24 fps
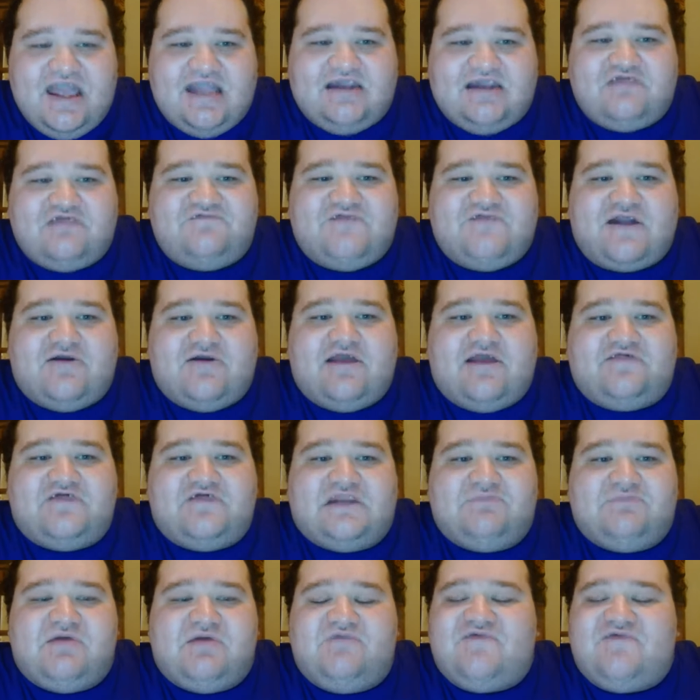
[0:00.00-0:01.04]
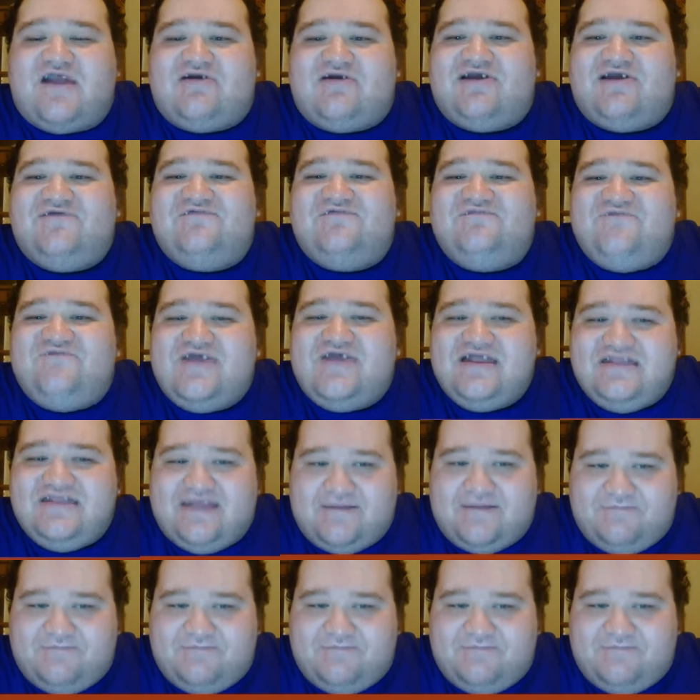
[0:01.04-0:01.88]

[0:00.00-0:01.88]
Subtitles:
and it's going to be very fin